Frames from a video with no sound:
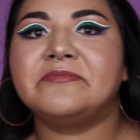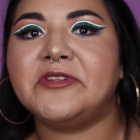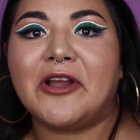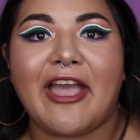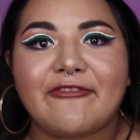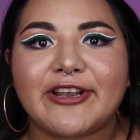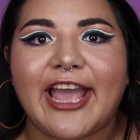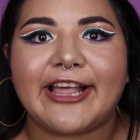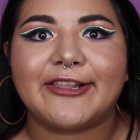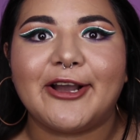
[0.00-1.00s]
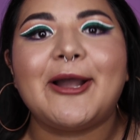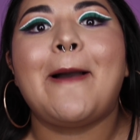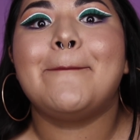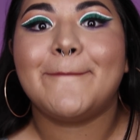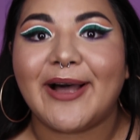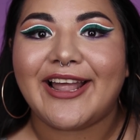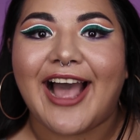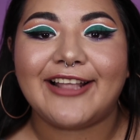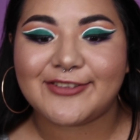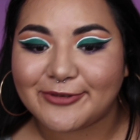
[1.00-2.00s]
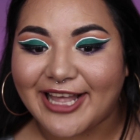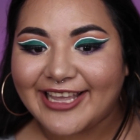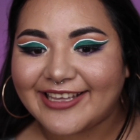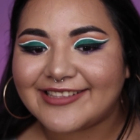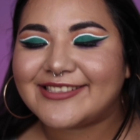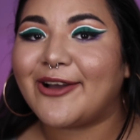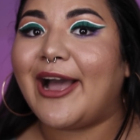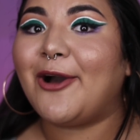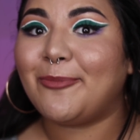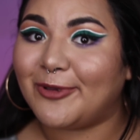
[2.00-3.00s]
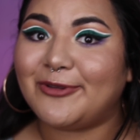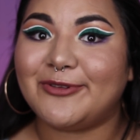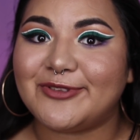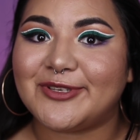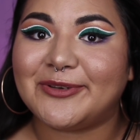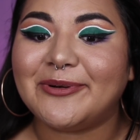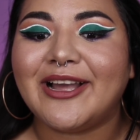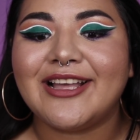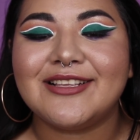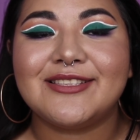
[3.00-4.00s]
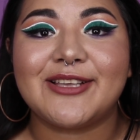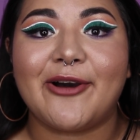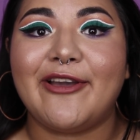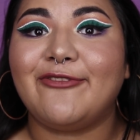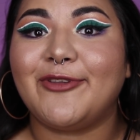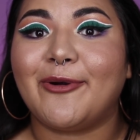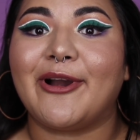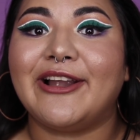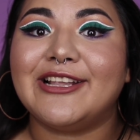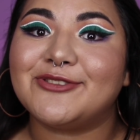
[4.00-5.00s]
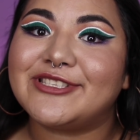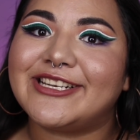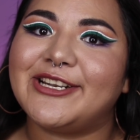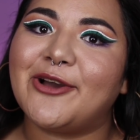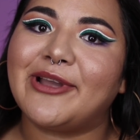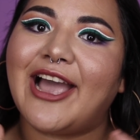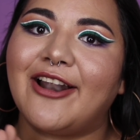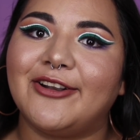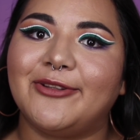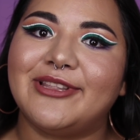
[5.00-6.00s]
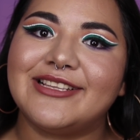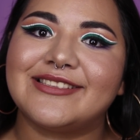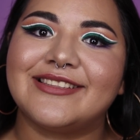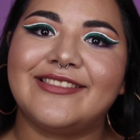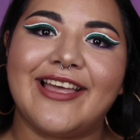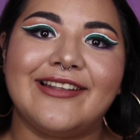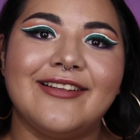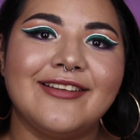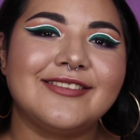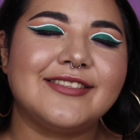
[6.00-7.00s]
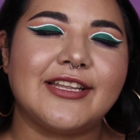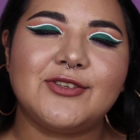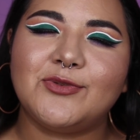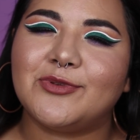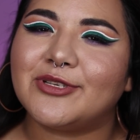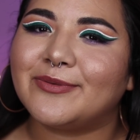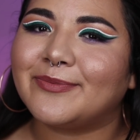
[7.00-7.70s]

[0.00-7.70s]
your everyday look, but I do like it, so I hope you do too. So if you are interested in knowing how to do this, then stay tuned.